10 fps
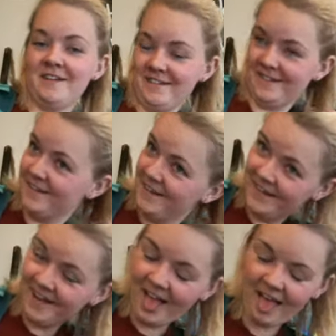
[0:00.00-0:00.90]
after that
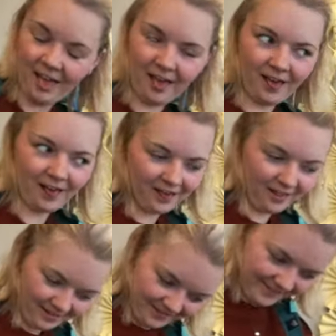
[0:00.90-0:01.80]
food.
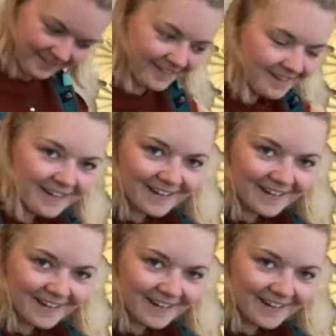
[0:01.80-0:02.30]
Good, good, let's go.